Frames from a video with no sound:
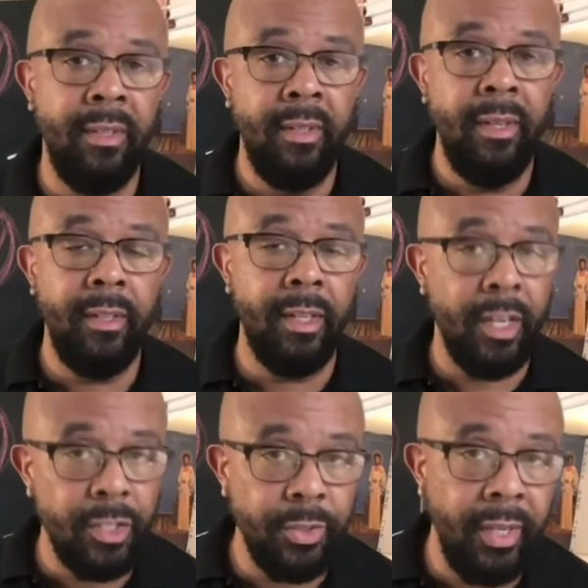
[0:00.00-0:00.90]
in the
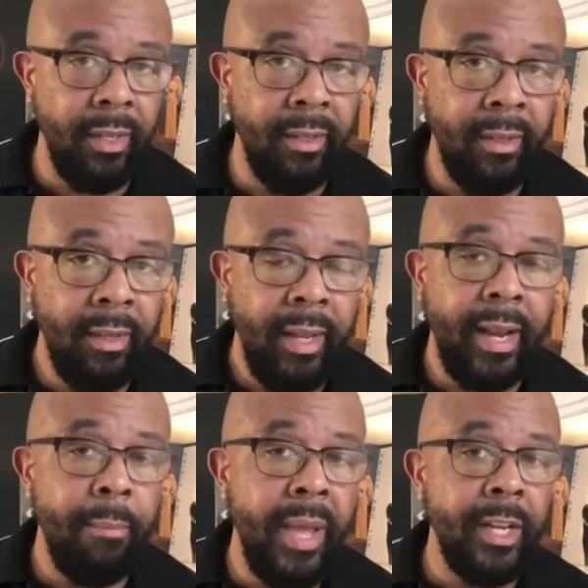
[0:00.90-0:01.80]
country, and I
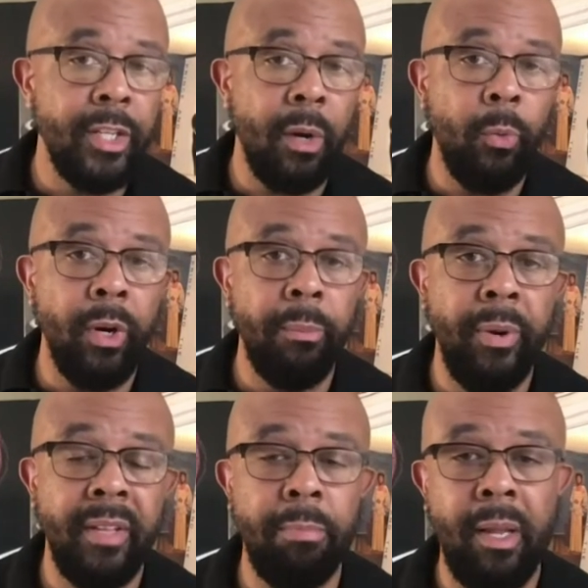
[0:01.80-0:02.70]
manage our
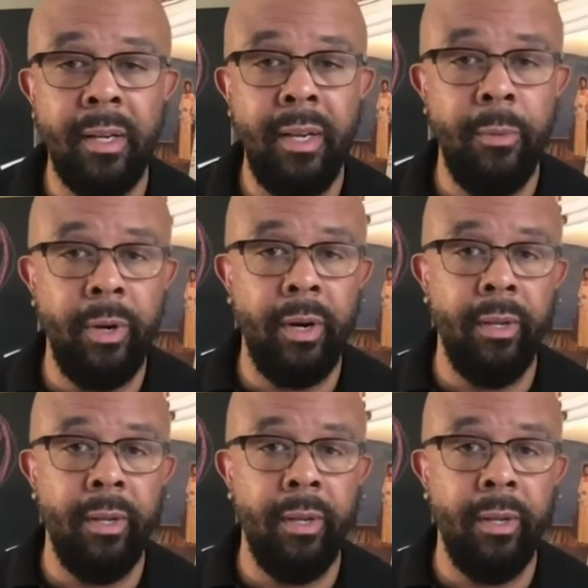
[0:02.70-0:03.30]
WordPress blog network.